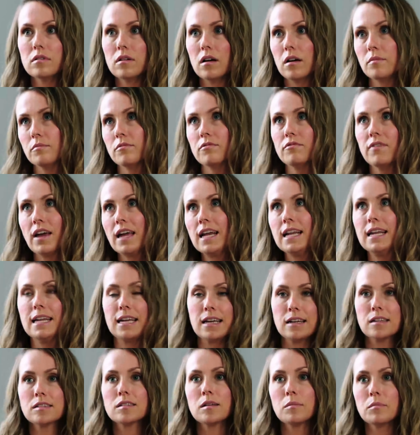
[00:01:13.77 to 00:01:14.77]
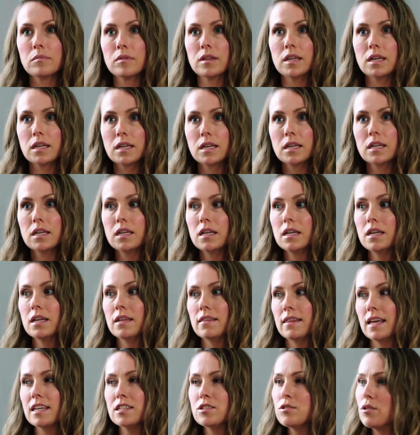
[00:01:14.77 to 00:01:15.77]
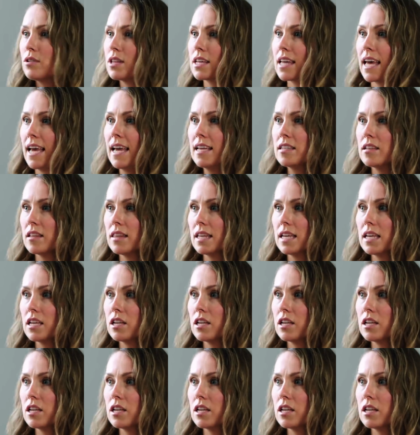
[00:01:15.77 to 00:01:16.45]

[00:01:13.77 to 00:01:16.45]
I'm failing at something. That's not the case. I